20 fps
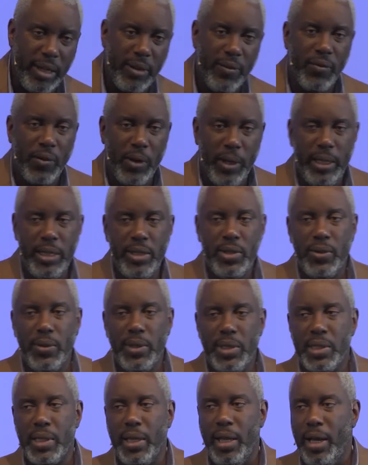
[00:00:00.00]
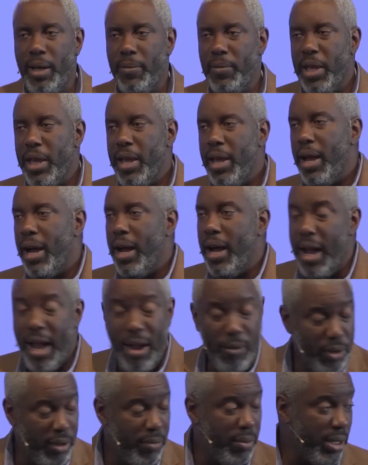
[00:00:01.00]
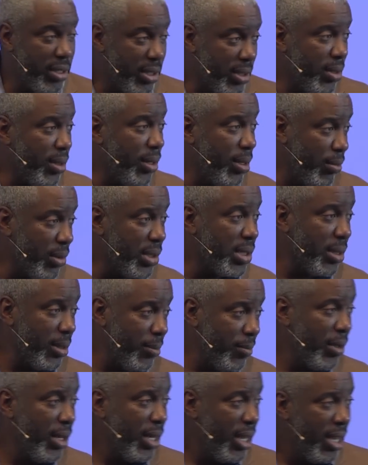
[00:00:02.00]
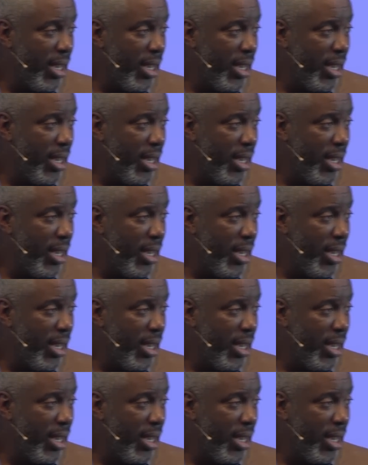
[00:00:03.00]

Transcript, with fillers: converted to Islam. Uh, I would have been a Sunni Muslim.